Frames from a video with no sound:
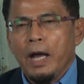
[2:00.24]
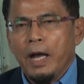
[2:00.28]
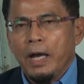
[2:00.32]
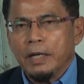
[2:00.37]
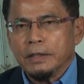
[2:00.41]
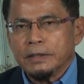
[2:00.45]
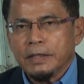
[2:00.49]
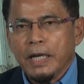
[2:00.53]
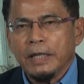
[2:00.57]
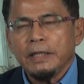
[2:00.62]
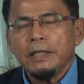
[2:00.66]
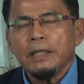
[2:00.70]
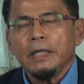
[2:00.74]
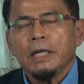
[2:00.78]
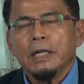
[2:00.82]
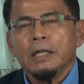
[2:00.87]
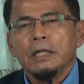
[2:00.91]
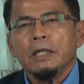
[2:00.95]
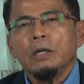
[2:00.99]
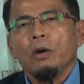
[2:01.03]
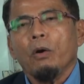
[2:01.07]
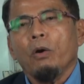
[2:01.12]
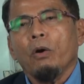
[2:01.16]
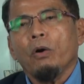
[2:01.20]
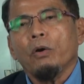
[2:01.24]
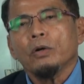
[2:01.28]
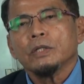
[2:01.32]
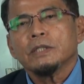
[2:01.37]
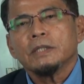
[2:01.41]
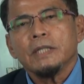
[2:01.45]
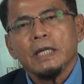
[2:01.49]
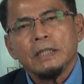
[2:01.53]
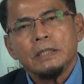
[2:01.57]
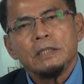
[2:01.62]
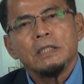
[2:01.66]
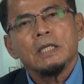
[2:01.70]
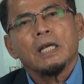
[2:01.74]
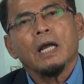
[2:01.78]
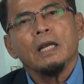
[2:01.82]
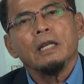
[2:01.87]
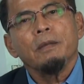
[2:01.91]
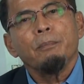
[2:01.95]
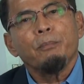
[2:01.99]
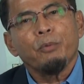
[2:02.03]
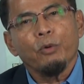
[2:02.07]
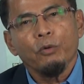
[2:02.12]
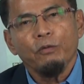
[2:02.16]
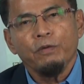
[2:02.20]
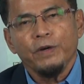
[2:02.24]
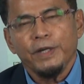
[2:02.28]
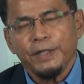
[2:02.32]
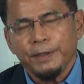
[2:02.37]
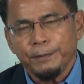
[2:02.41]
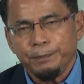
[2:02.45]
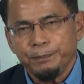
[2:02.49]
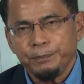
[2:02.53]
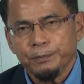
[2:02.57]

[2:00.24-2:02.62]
scientifically or statistically proven.